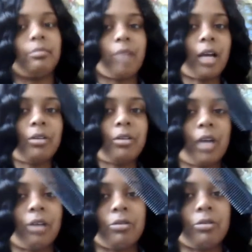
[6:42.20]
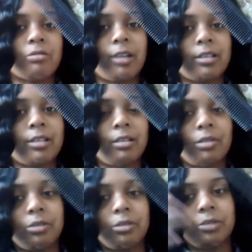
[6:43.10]
I can I use a rat tail
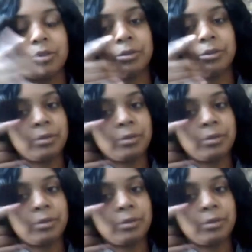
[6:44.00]
comb too.